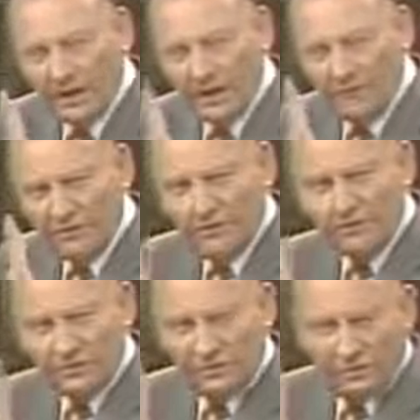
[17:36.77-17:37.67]
in
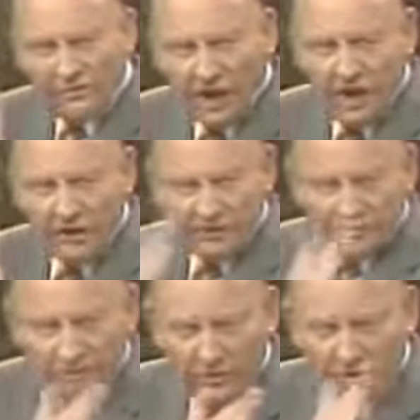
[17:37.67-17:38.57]
relation to the stars,
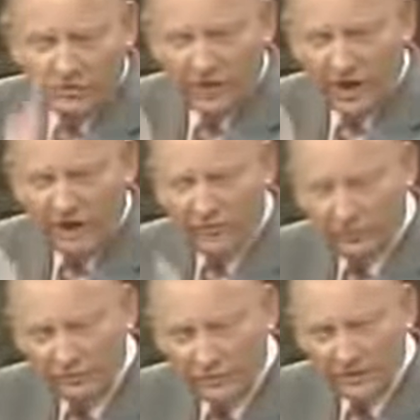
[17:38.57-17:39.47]
to the North Star and
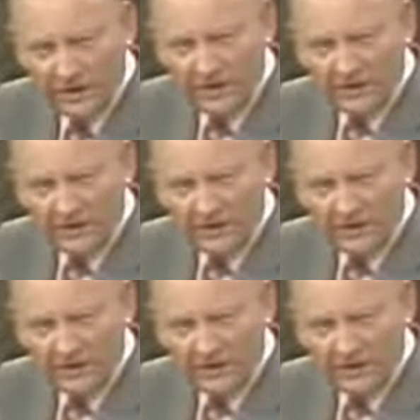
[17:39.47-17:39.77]
so forth.